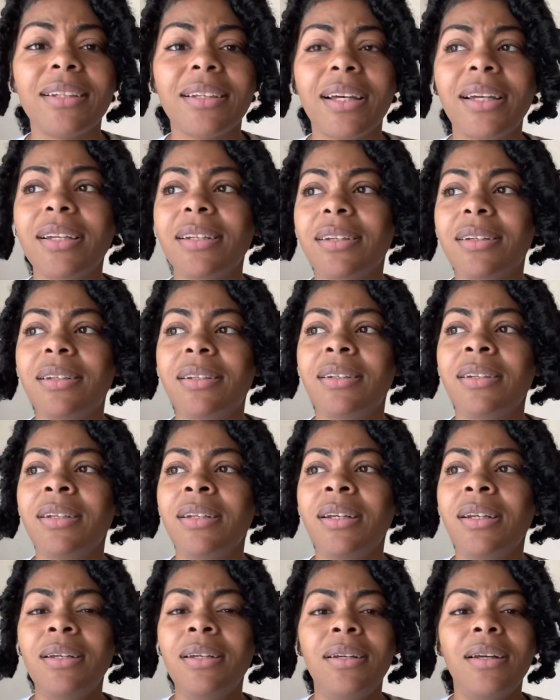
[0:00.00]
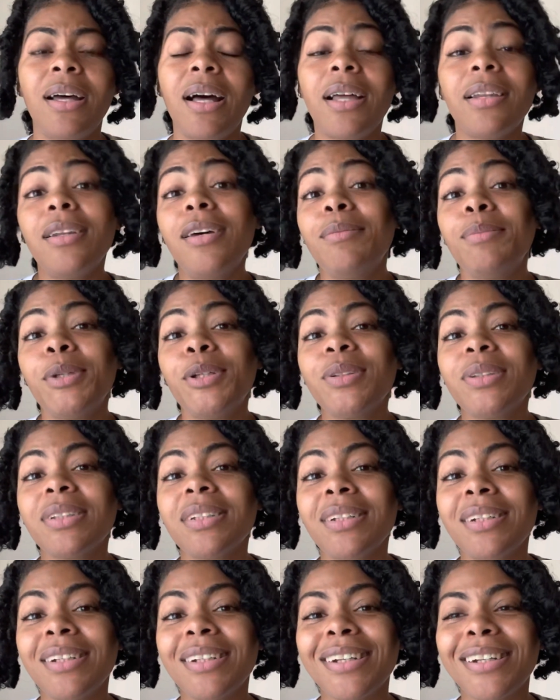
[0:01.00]
Like, I love music,
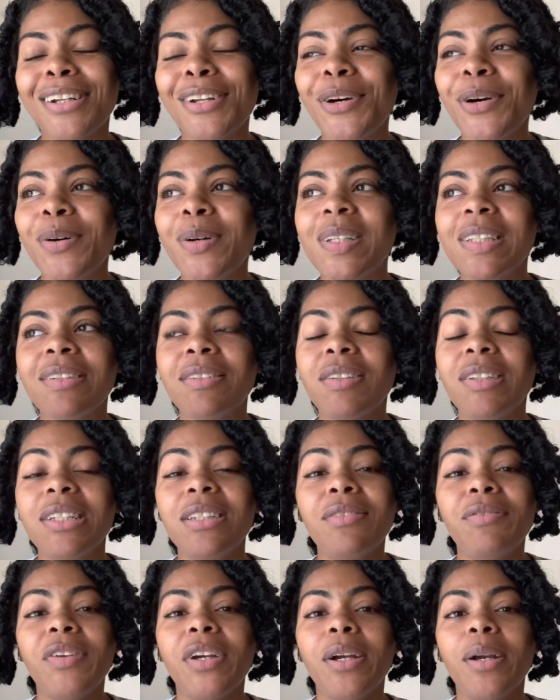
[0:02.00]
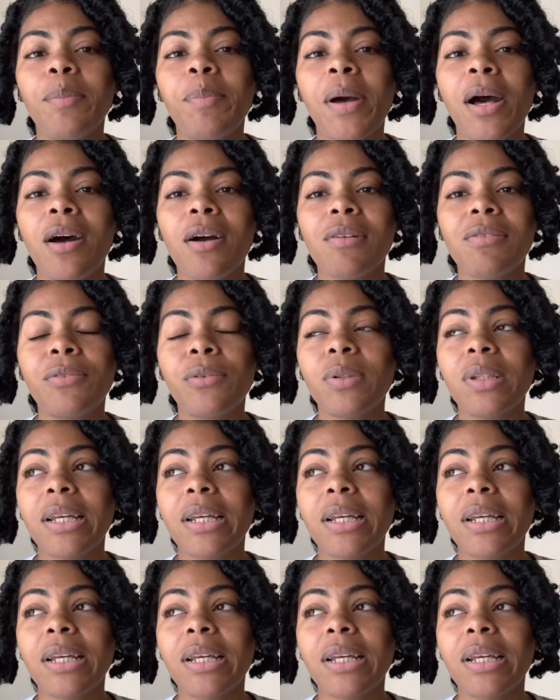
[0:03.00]
and I know it's very powerful.